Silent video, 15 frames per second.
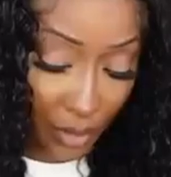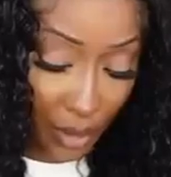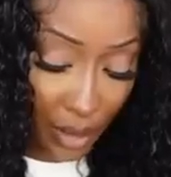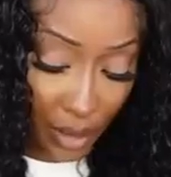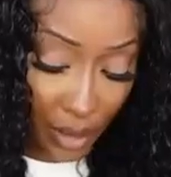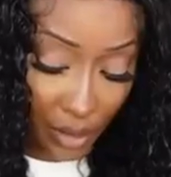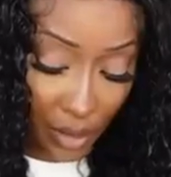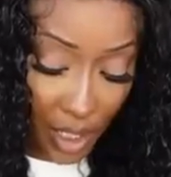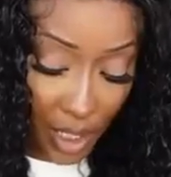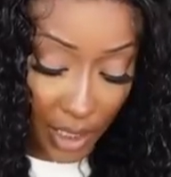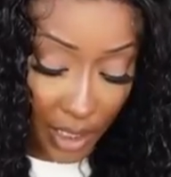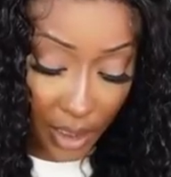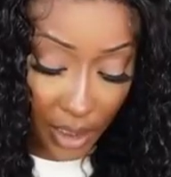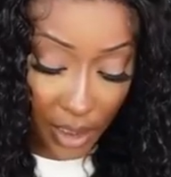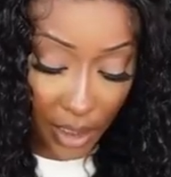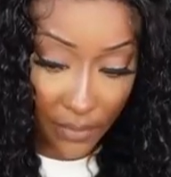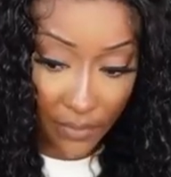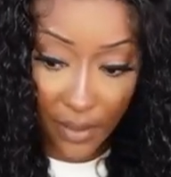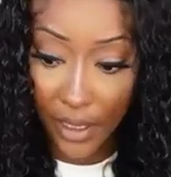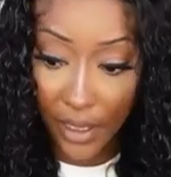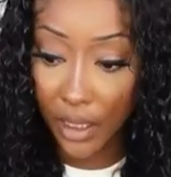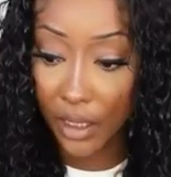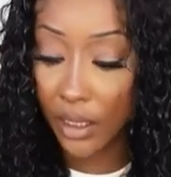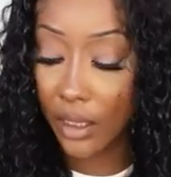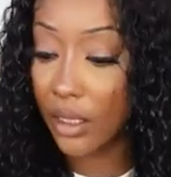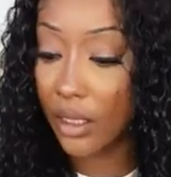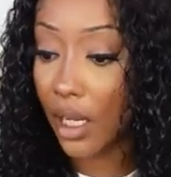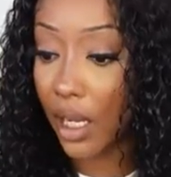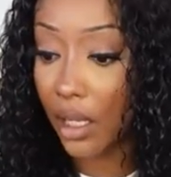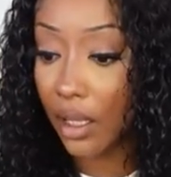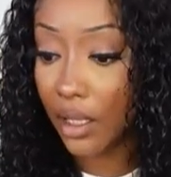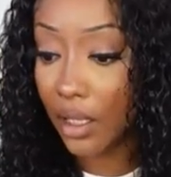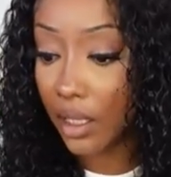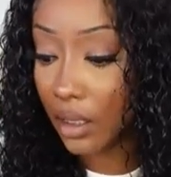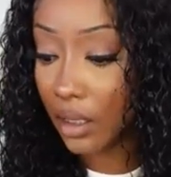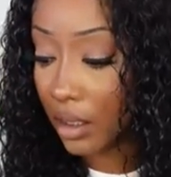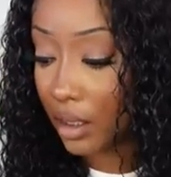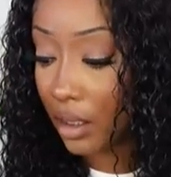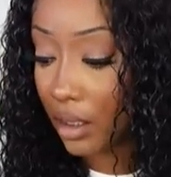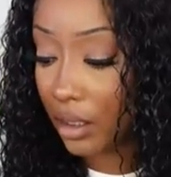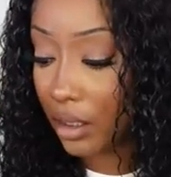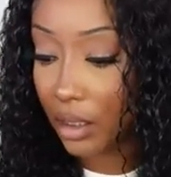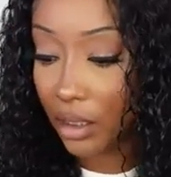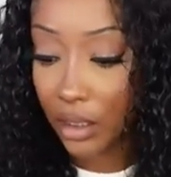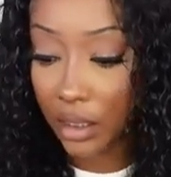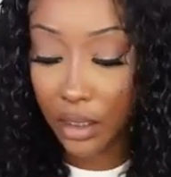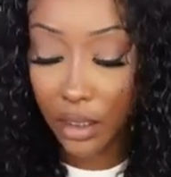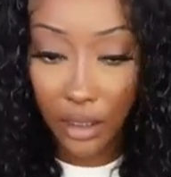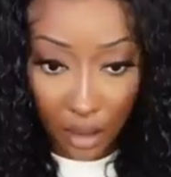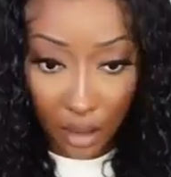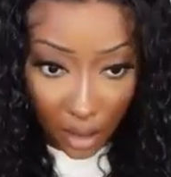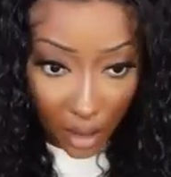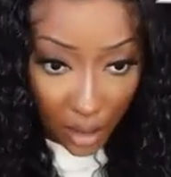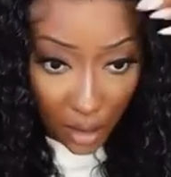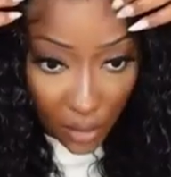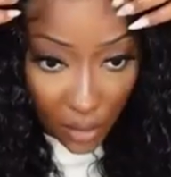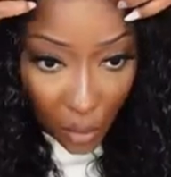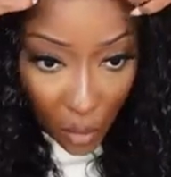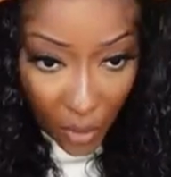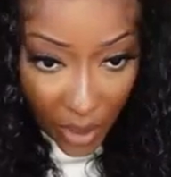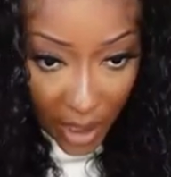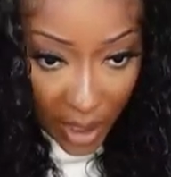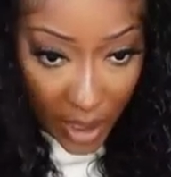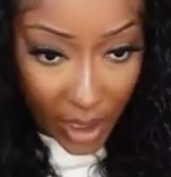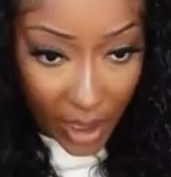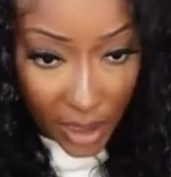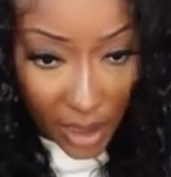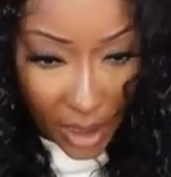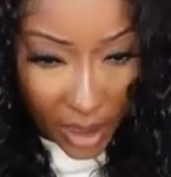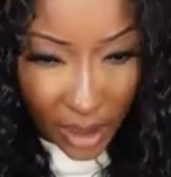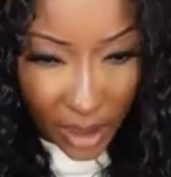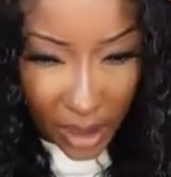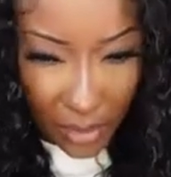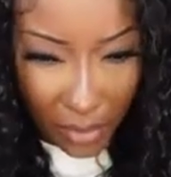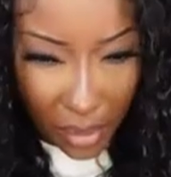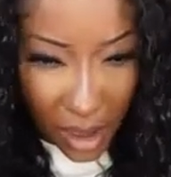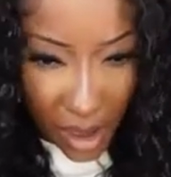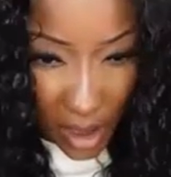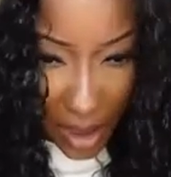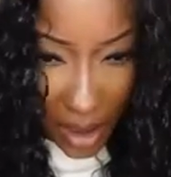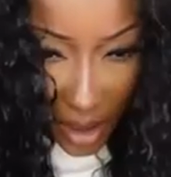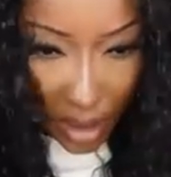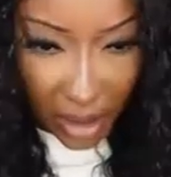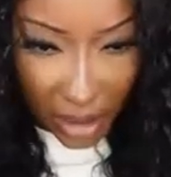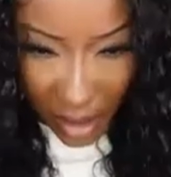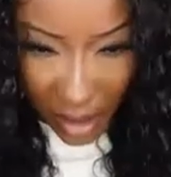gonna try to see if I can style this with the existing part.